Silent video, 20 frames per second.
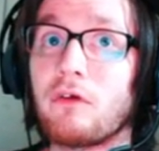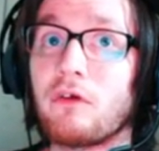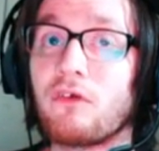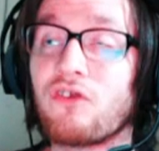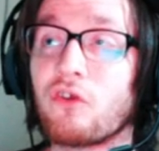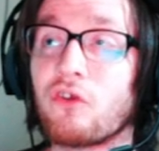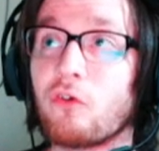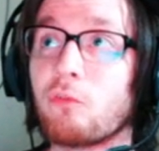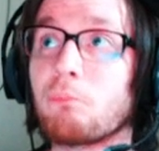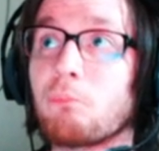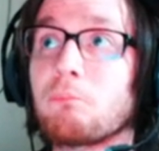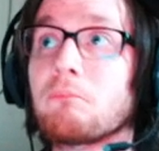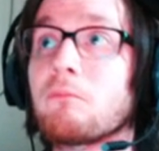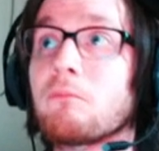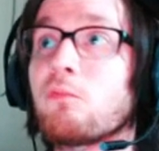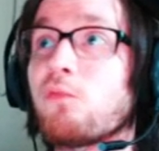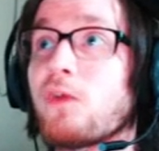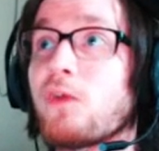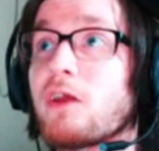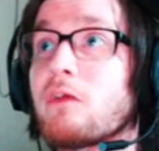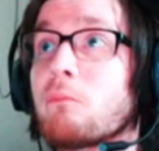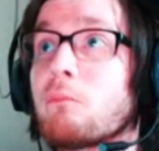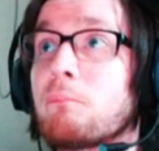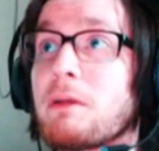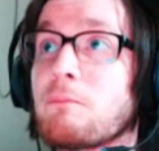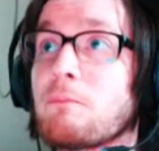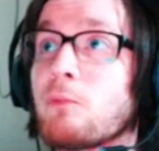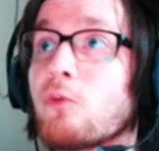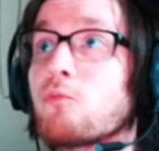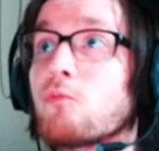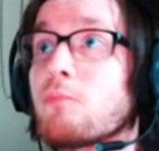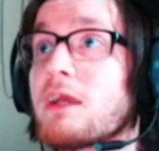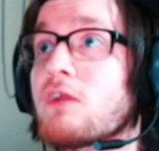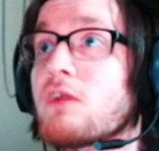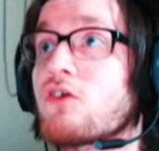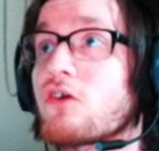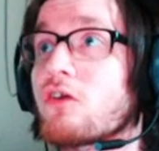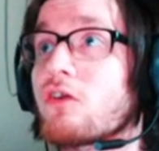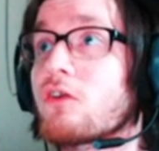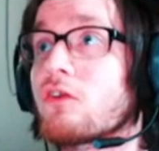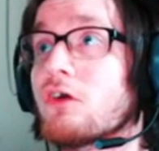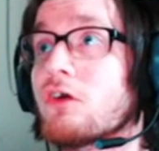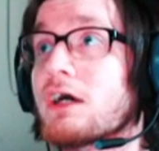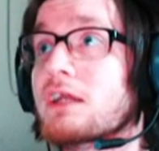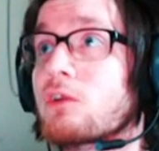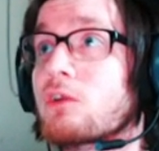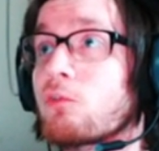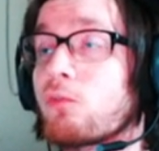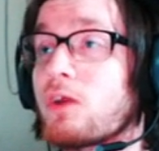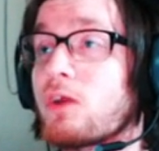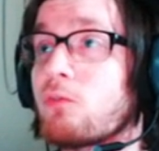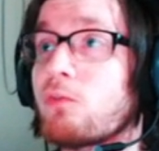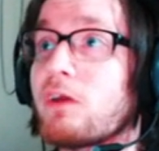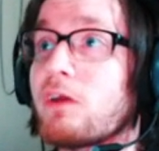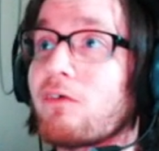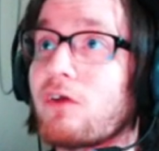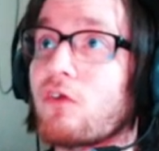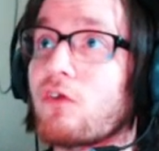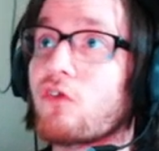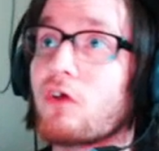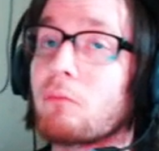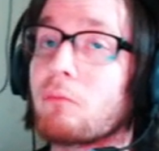So people have mentioned like the 3 fairies.